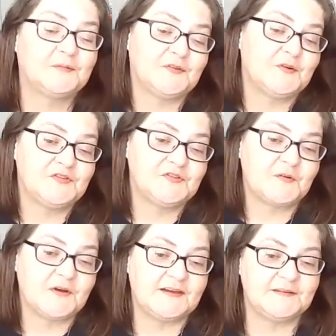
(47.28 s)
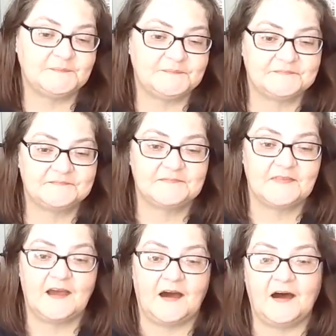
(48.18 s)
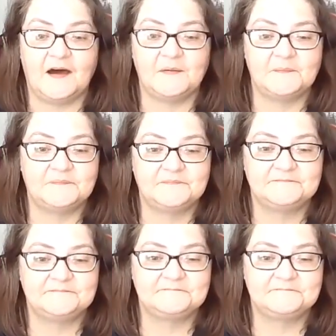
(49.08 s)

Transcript: was a historian. And,